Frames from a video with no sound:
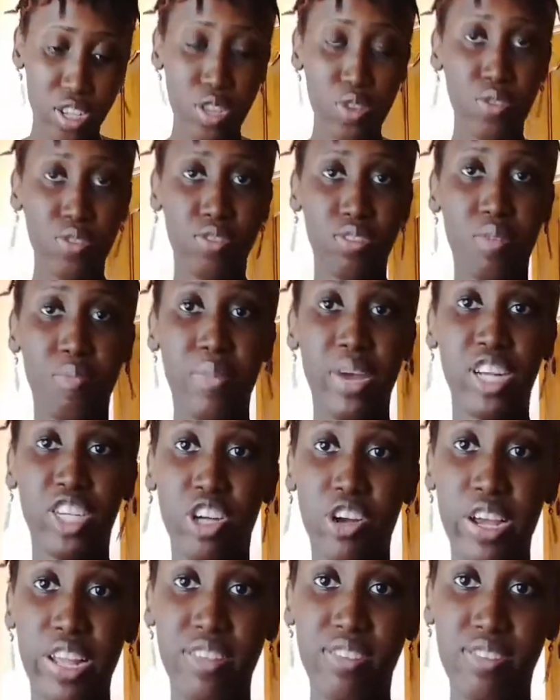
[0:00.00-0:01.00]
to use the
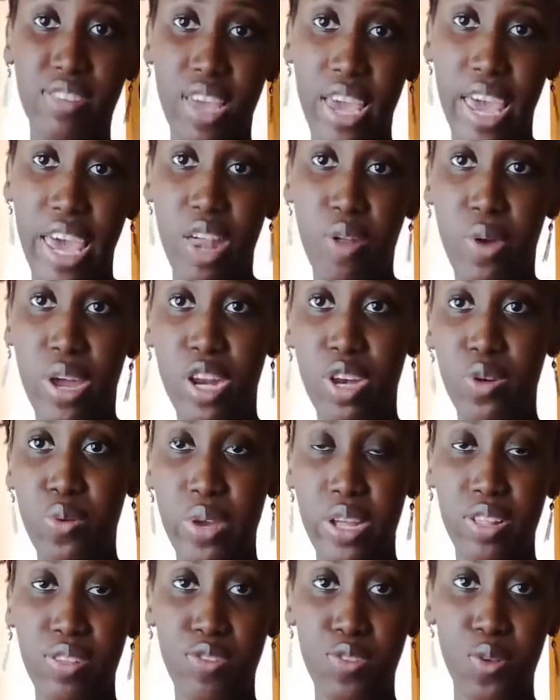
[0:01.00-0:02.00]
measuring scale when
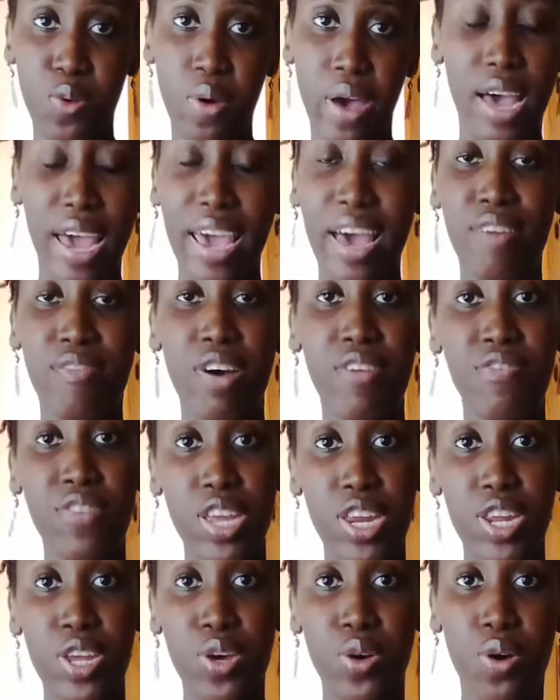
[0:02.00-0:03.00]
doing so. I have a
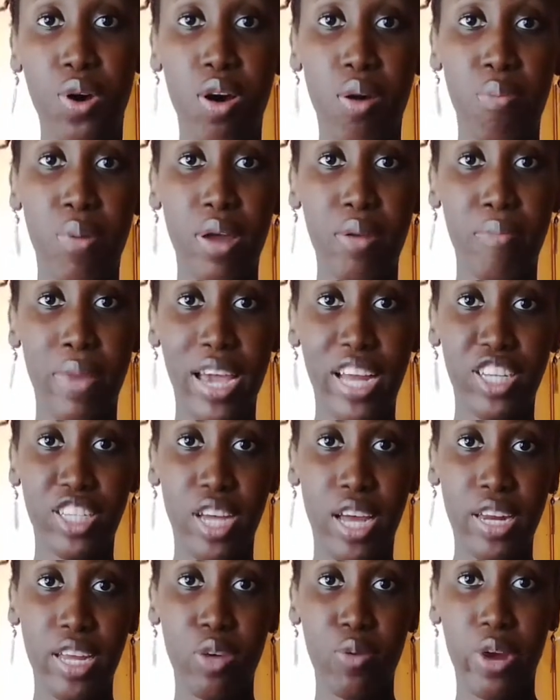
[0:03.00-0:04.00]
video up on my
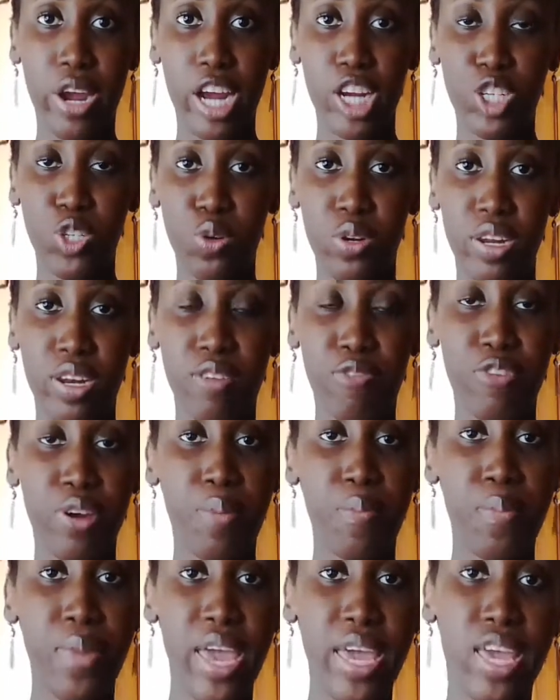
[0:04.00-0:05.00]
channel where I show the
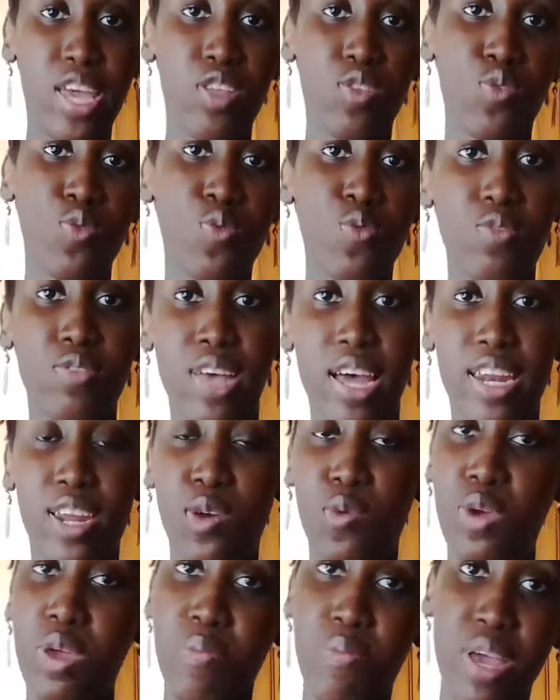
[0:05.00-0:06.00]
different baking tools and
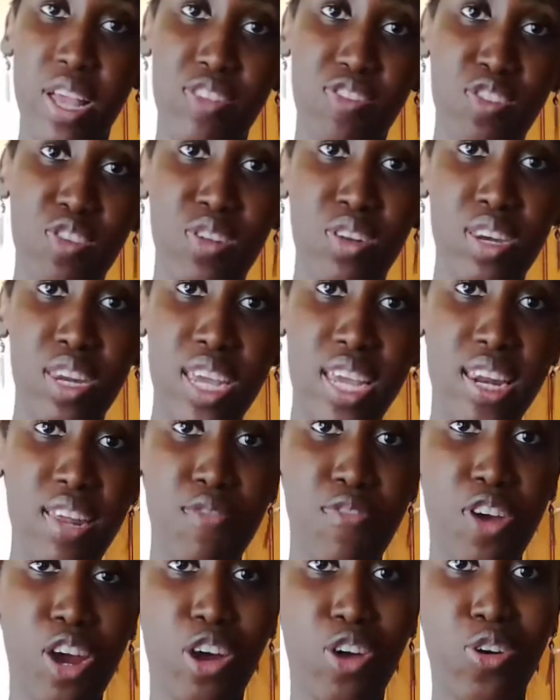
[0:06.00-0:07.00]
equipment you'll need
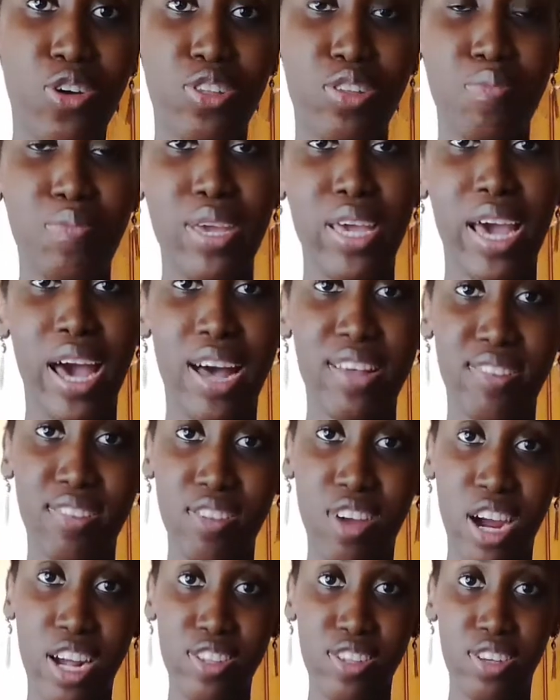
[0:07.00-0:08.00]
if you're going to be a
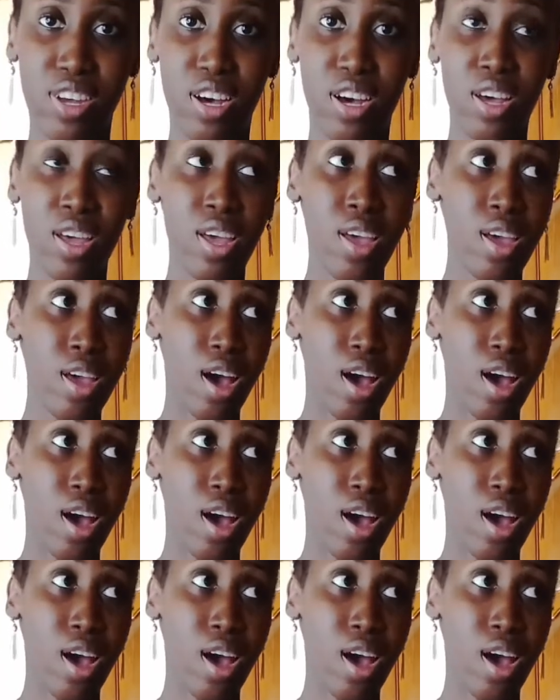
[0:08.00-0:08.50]
starter